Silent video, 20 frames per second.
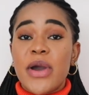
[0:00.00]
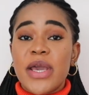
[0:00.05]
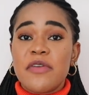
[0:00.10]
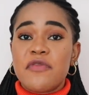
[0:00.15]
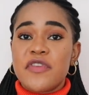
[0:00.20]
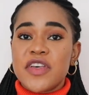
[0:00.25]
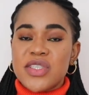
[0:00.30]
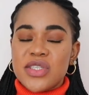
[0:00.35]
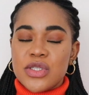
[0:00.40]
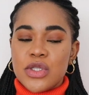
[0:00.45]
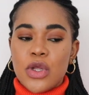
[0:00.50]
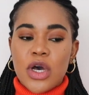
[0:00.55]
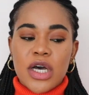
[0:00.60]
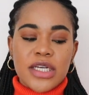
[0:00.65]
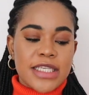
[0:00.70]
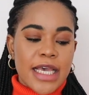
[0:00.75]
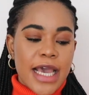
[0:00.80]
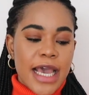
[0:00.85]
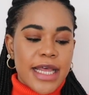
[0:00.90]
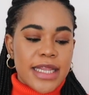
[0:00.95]
But if it's
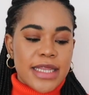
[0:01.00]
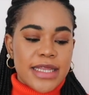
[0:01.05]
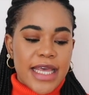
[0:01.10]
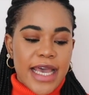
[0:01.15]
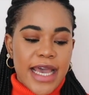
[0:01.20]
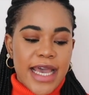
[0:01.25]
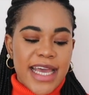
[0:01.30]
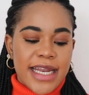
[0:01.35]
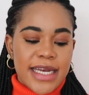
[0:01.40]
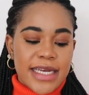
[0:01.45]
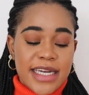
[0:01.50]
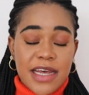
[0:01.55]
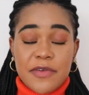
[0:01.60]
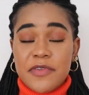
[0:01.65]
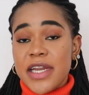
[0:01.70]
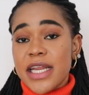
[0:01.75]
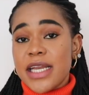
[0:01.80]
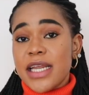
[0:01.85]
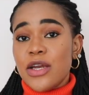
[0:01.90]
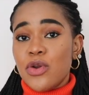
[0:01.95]
not, then
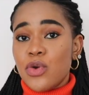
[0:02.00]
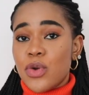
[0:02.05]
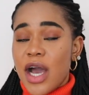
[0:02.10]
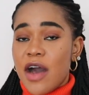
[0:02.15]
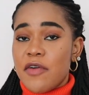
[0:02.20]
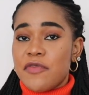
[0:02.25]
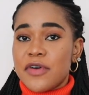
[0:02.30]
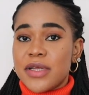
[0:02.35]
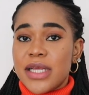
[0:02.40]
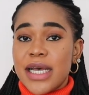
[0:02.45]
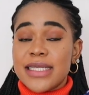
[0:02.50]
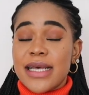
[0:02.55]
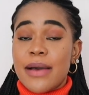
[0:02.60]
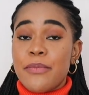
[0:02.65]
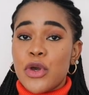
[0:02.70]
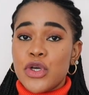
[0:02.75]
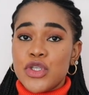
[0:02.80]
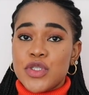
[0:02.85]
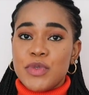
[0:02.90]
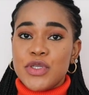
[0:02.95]
definitely look out for that.
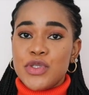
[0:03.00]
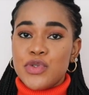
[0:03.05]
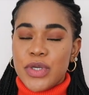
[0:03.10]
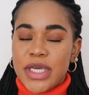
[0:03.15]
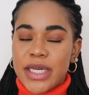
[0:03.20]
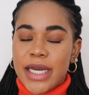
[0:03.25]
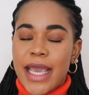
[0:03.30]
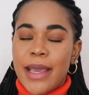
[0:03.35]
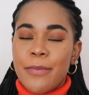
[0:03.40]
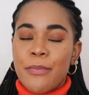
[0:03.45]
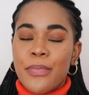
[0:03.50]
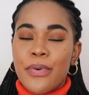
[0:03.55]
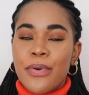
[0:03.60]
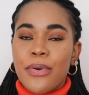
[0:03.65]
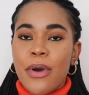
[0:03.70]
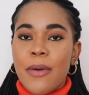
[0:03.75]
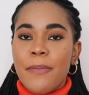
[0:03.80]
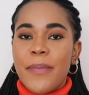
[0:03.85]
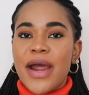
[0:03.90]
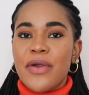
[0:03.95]
I'm going to be doing a
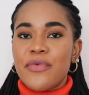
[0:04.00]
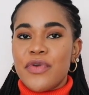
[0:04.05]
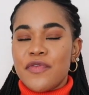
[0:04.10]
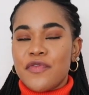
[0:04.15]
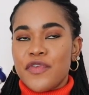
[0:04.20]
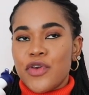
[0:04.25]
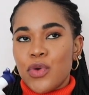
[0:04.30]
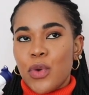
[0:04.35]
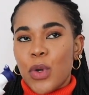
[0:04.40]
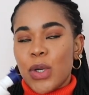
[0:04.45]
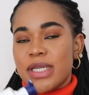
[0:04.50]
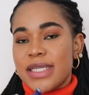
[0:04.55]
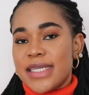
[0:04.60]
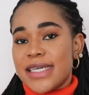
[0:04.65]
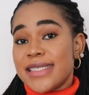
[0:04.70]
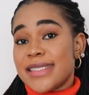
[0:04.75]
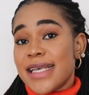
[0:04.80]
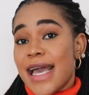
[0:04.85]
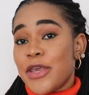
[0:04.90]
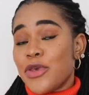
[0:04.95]
proper review on
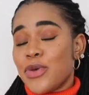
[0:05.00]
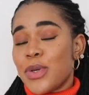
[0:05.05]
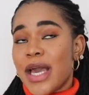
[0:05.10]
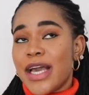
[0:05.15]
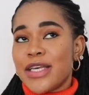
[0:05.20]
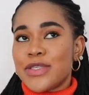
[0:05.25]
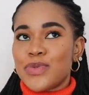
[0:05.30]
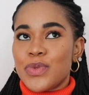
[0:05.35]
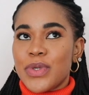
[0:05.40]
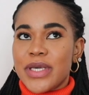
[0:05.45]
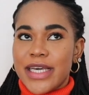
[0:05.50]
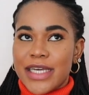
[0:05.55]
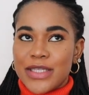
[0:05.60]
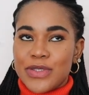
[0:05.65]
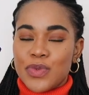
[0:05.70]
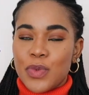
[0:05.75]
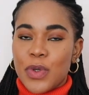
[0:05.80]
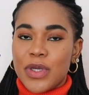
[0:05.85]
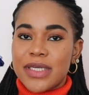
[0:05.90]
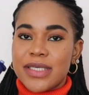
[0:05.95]
this and you guys will
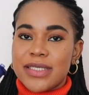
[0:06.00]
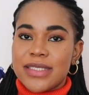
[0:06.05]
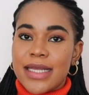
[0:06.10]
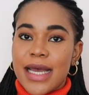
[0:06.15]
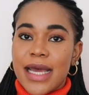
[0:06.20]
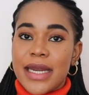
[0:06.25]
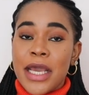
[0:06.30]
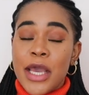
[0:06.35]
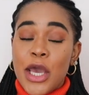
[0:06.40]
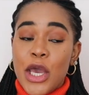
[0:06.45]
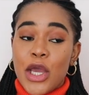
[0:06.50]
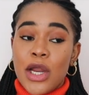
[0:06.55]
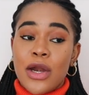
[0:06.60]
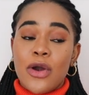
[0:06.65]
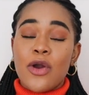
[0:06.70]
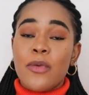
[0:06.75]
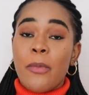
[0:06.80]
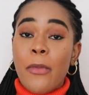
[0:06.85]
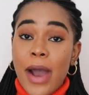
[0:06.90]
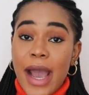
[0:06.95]
get to understand a
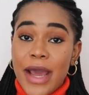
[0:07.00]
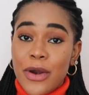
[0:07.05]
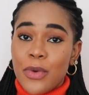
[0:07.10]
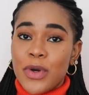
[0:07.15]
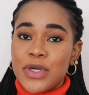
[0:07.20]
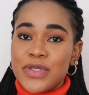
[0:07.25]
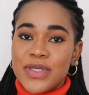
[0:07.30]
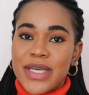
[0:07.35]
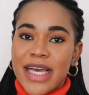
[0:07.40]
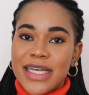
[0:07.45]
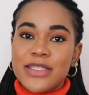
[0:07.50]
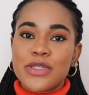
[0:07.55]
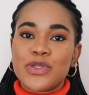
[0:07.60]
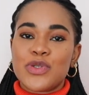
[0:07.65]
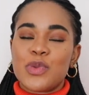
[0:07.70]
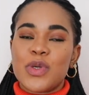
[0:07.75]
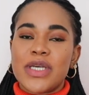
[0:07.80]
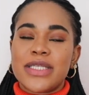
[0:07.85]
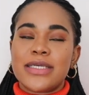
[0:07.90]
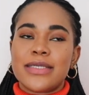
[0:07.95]
lot more. I don't want to get
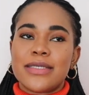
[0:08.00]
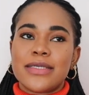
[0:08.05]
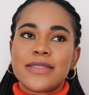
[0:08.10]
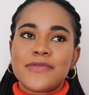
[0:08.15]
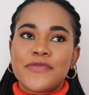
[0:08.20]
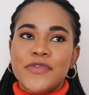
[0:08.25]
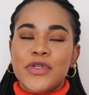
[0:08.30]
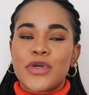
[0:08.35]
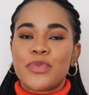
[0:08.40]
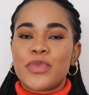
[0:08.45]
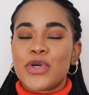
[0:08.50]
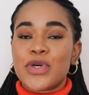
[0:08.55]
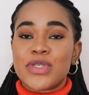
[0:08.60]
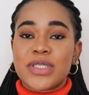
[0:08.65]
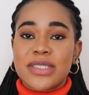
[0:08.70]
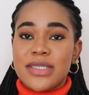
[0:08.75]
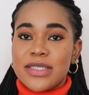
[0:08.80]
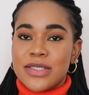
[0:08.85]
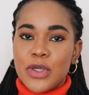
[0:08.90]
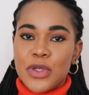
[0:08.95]
into it in this video because
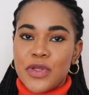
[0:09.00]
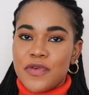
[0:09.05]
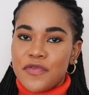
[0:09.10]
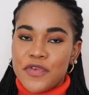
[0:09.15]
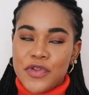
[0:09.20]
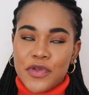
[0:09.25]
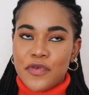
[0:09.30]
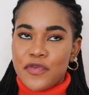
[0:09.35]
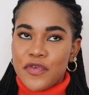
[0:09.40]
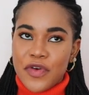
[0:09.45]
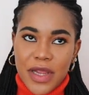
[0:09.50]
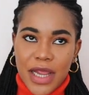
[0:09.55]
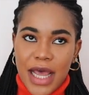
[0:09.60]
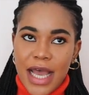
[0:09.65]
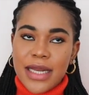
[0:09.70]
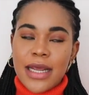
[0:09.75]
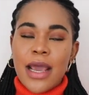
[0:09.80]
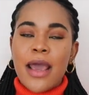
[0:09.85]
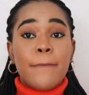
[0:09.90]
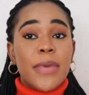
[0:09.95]
this is not the video for
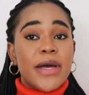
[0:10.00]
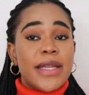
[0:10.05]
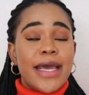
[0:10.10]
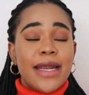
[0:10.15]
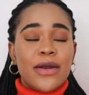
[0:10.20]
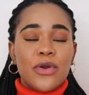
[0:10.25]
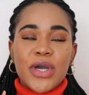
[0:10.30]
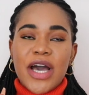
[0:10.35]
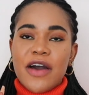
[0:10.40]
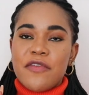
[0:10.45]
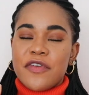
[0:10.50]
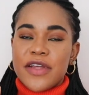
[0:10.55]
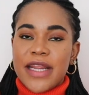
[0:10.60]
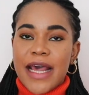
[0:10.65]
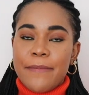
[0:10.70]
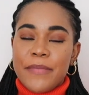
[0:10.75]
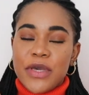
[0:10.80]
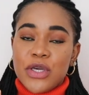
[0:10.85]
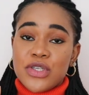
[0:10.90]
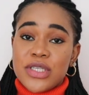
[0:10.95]
that, but then look out for
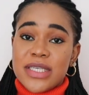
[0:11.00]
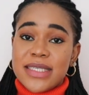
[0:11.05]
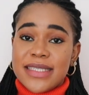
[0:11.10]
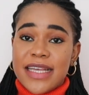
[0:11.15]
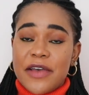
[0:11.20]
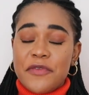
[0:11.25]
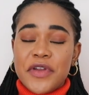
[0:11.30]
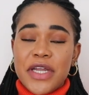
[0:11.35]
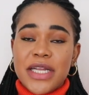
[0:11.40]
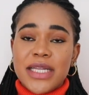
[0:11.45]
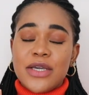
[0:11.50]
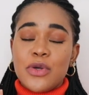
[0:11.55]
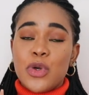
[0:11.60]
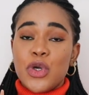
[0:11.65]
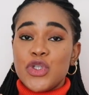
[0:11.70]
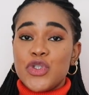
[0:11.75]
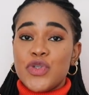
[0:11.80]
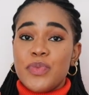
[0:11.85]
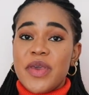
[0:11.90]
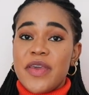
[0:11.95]
that because it's definitely
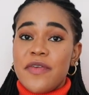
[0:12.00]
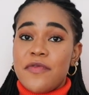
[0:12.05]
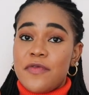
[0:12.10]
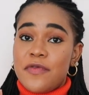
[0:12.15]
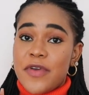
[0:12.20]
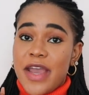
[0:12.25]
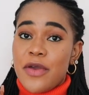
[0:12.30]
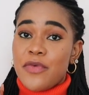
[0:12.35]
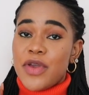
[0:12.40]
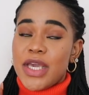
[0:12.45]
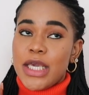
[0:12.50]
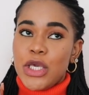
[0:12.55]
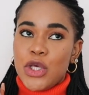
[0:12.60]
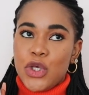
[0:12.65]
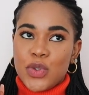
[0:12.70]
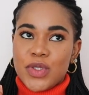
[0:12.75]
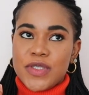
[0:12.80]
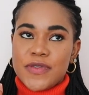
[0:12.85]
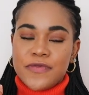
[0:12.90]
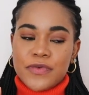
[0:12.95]
going to be very
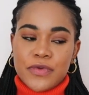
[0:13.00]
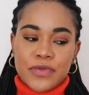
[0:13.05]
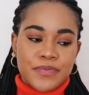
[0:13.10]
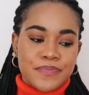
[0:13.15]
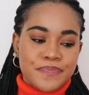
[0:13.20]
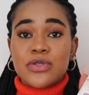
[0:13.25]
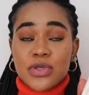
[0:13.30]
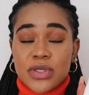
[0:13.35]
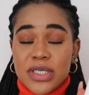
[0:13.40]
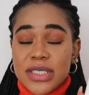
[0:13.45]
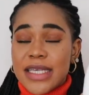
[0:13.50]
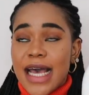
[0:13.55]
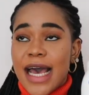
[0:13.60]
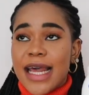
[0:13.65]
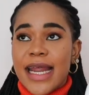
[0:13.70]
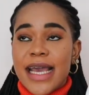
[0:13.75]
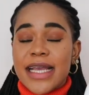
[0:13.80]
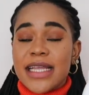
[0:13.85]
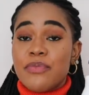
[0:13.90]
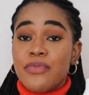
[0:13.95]
useful. These
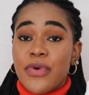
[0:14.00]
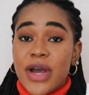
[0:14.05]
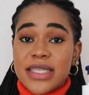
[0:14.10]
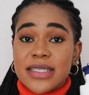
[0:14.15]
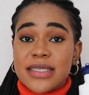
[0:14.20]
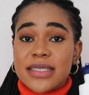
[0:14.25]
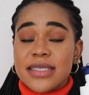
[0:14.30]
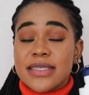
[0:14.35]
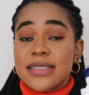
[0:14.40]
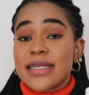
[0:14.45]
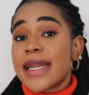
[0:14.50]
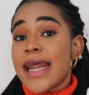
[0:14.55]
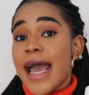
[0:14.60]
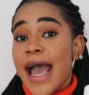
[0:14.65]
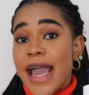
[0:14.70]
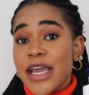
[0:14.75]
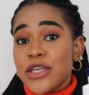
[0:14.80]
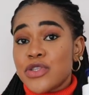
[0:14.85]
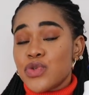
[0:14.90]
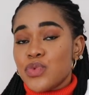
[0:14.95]
are like the practices that
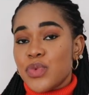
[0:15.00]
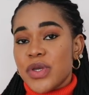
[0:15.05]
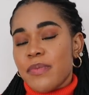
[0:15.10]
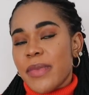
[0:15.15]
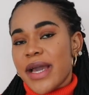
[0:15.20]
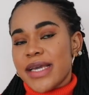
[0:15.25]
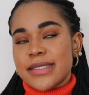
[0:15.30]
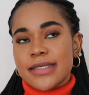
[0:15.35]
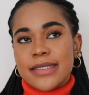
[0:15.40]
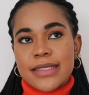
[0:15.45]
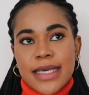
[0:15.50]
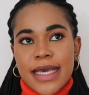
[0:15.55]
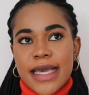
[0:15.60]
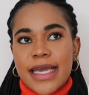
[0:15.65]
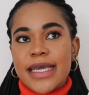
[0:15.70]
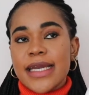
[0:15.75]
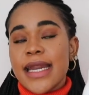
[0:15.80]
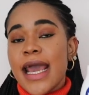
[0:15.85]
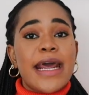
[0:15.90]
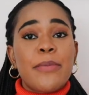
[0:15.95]
I do with my
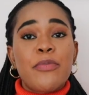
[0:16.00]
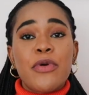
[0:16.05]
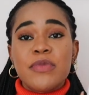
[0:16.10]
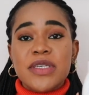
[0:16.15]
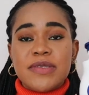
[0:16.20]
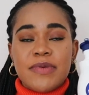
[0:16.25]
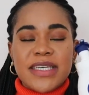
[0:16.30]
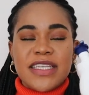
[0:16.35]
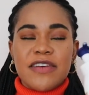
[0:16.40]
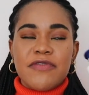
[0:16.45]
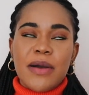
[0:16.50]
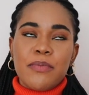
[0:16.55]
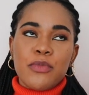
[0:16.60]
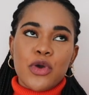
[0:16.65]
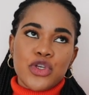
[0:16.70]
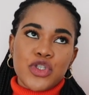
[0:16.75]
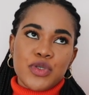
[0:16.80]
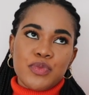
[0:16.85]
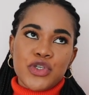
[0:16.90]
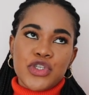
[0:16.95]
skin, and I promise myself I'm
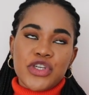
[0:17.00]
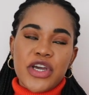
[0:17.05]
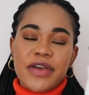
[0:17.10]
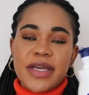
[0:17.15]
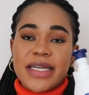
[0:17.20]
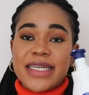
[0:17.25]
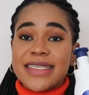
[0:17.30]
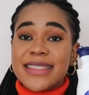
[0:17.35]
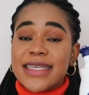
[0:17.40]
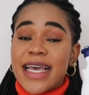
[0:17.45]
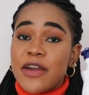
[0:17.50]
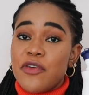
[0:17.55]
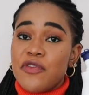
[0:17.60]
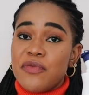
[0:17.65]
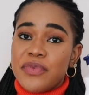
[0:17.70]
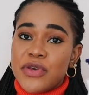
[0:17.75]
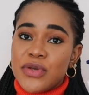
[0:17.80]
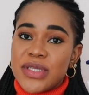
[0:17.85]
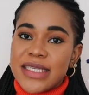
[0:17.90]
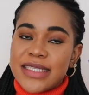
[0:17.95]
going to be sharing this kind
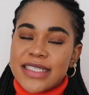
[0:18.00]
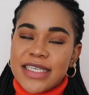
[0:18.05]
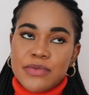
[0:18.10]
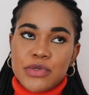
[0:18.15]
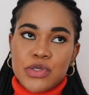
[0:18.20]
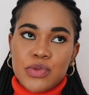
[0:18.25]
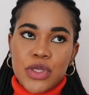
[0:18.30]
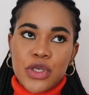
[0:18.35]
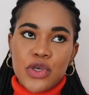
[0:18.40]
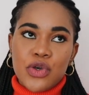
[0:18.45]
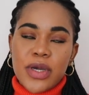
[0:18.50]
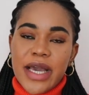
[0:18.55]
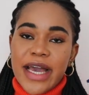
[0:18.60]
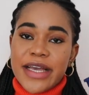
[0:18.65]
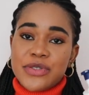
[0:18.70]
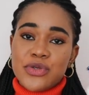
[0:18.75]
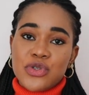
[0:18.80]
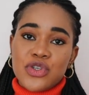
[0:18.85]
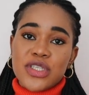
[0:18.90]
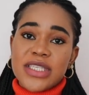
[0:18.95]
of beauty tips with you
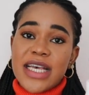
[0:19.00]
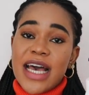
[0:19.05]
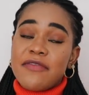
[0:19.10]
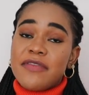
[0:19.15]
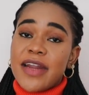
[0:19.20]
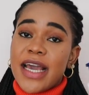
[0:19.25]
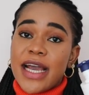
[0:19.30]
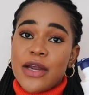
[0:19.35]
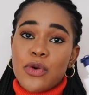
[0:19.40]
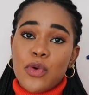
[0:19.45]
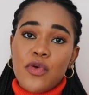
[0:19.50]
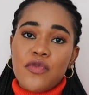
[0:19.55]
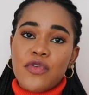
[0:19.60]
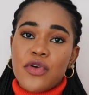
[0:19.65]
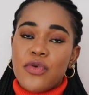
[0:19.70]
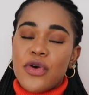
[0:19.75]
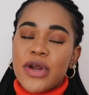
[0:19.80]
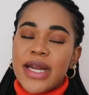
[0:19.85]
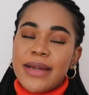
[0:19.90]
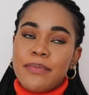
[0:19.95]
guys to just have like an
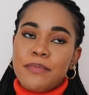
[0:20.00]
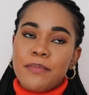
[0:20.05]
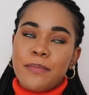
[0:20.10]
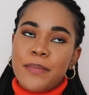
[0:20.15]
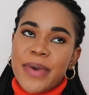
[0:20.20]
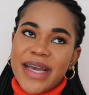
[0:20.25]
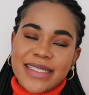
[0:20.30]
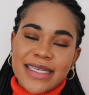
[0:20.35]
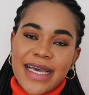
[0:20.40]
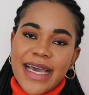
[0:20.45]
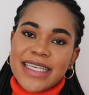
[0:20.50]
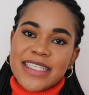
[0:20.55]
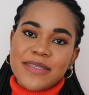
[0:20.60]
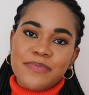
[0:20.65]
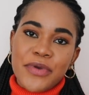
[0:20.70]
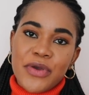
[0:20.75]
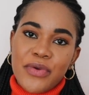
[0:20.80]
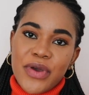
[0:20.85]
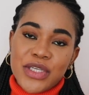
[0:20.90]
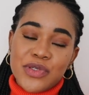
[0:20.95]
overall better
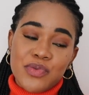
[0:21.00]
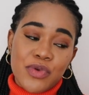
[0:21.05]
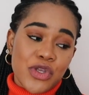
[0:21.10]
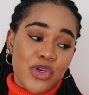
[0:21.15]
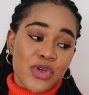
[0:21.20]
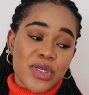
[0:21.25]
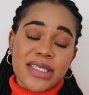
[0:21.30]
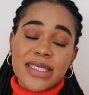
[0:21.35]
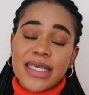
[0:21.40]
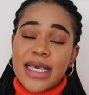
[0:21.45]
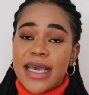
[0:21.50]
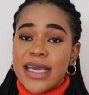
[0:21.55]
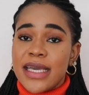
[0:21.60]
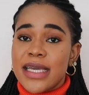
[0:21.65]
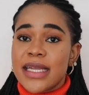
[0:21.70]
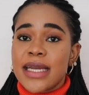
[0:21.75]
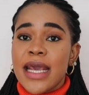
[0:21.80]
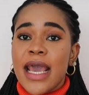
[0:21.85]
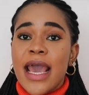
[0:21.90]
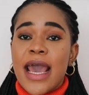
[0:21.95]
experience with your
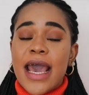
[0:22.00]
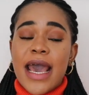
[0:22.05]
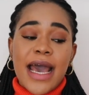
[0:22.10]
skin.